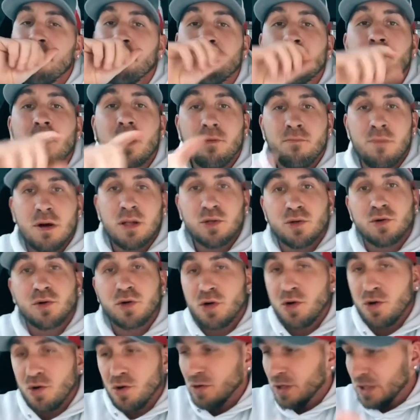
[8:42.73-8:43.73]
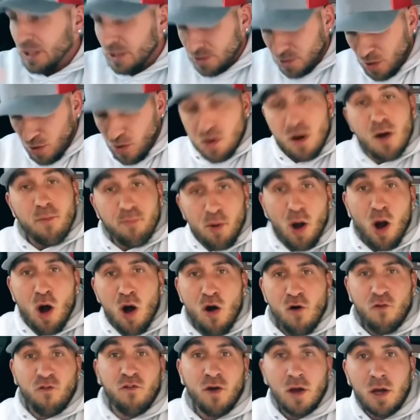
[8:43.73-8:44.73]
My little girl gets up
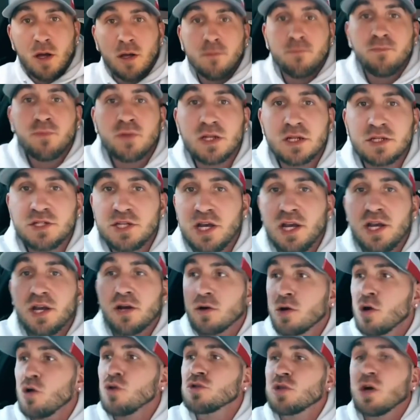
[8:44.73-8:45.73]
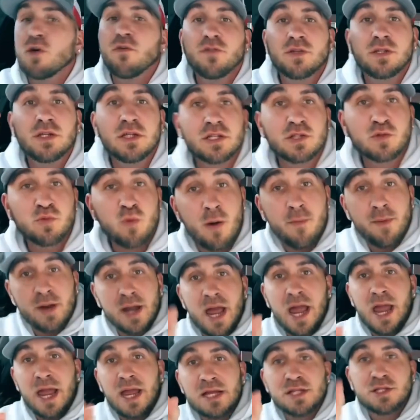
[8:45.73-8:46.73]
off the chair, goes over to this woman,
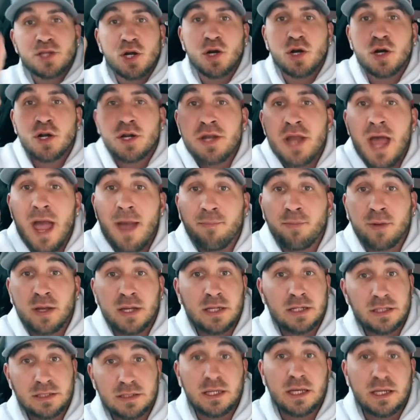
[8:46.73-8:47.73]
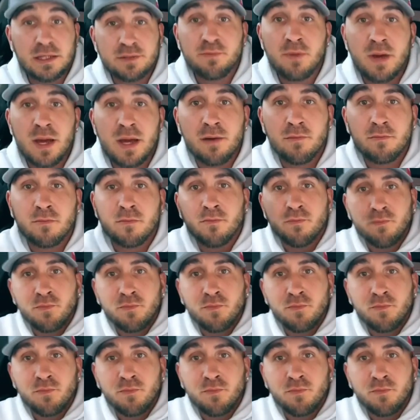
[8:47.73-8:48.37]
hands her a napkin, and says, ma'am,